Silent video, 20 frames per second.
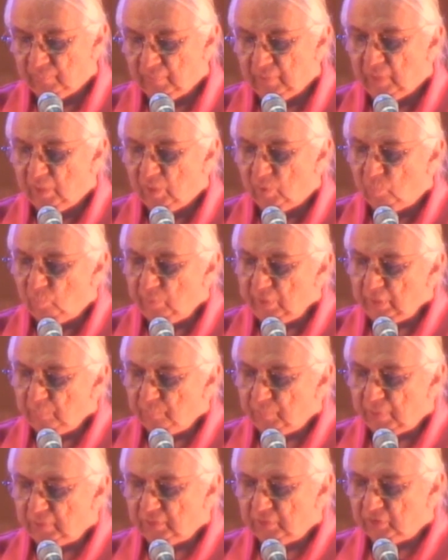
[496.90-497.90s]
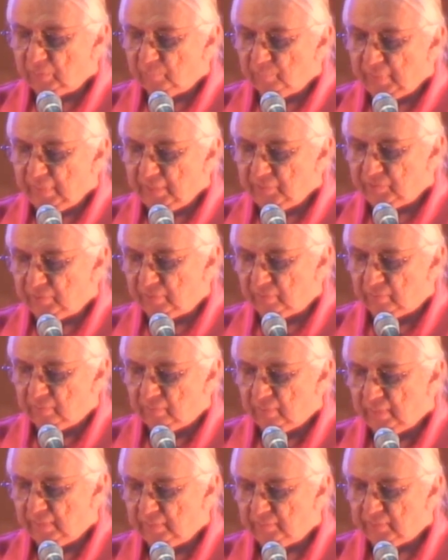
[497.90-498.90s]
Real participation
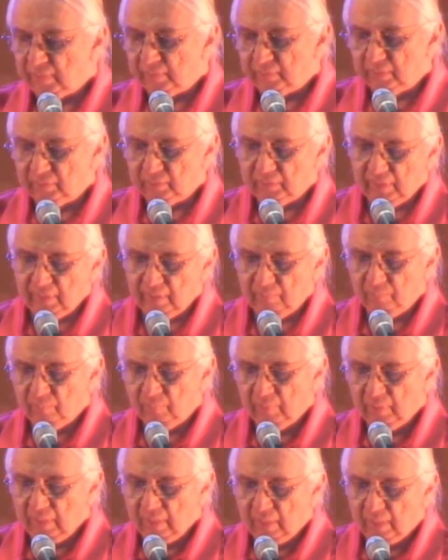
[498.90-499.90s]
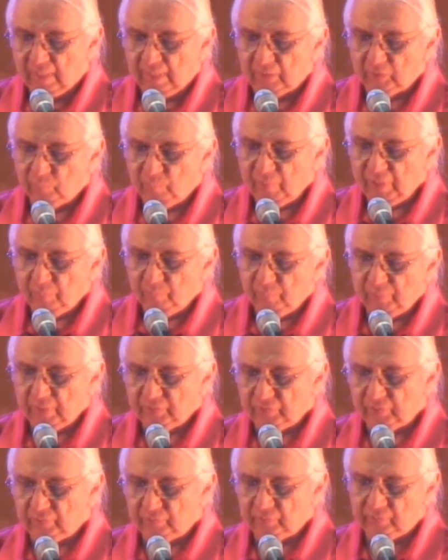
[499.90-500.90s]
is not the same as mere
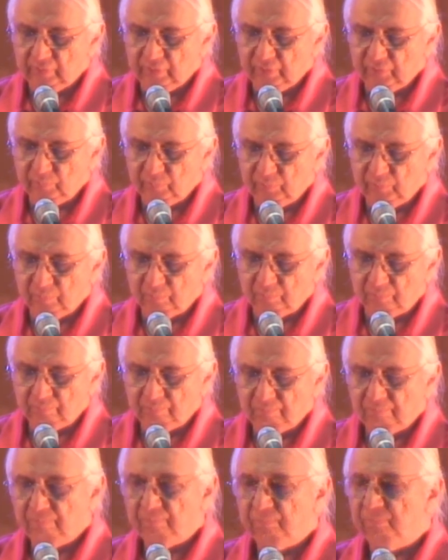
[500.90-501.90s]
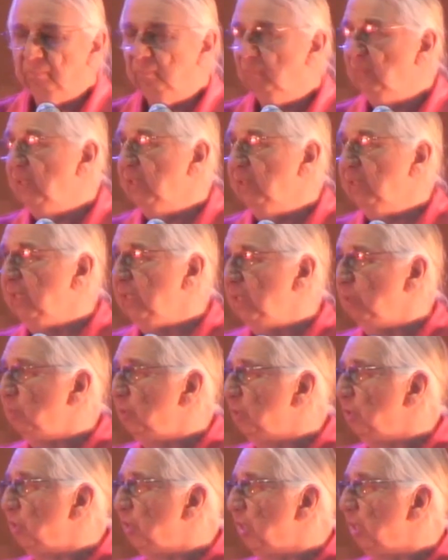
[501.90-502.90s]
presence in the room. Thank you, Mr.
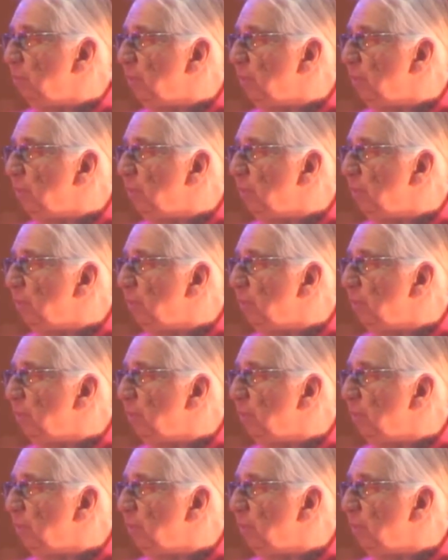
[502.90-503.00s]
Chairman.